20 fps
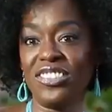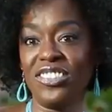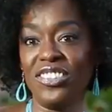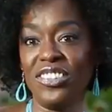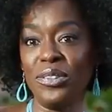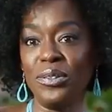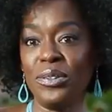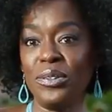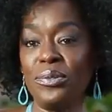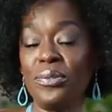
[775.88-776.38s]

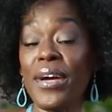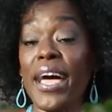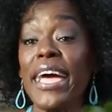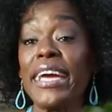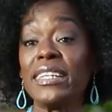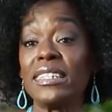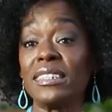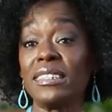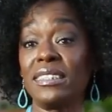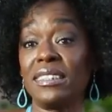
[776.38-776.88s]
She would
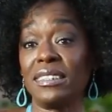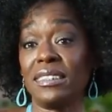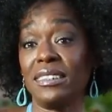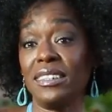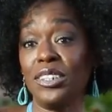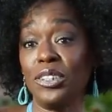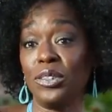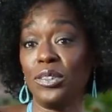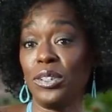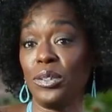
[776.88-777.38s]
write,
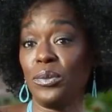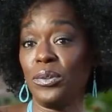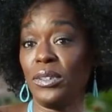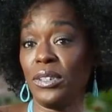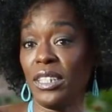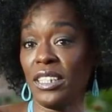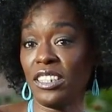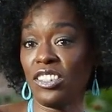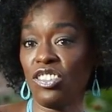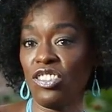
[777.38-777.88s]
they
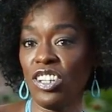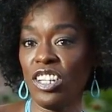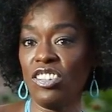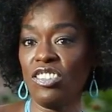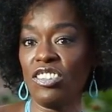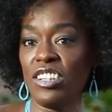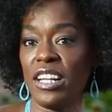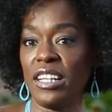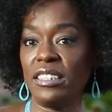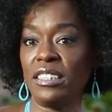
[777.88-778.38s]
would
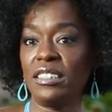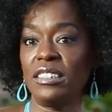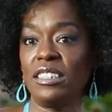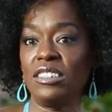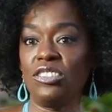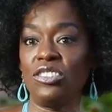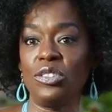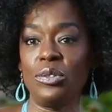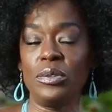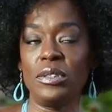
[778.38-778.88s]
exchange letters,
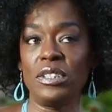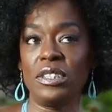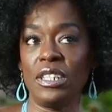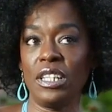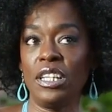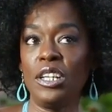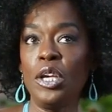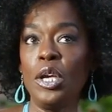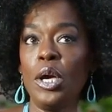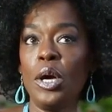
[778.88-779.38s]
and she would
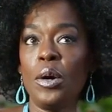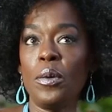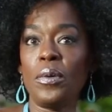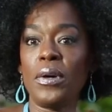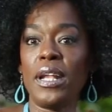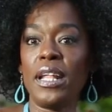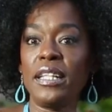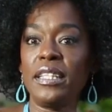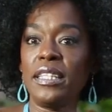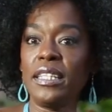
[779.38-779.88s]
say,
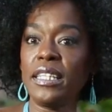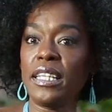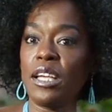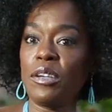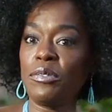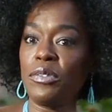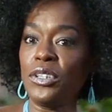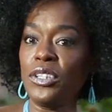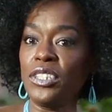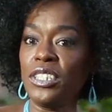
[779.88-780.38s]
well, I think
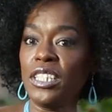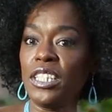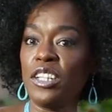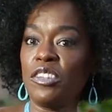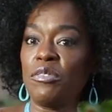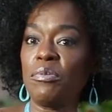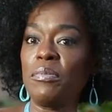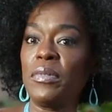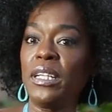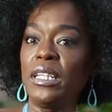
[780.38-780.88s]
I've earned
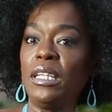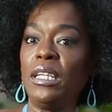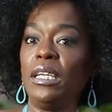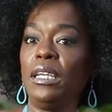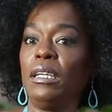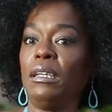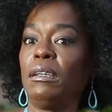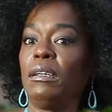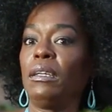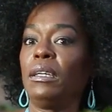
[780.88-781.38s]
enough
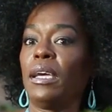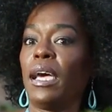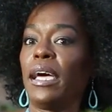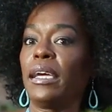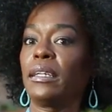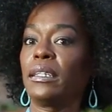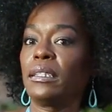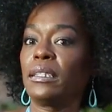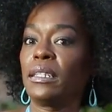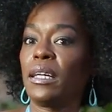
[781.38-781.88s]
money,
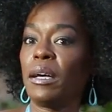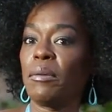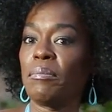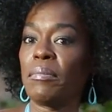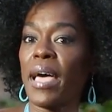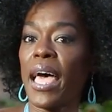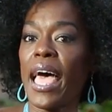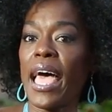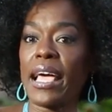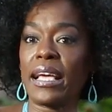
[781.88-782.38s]
I can
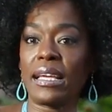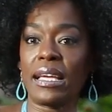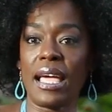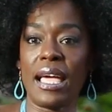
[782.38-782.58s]
come back.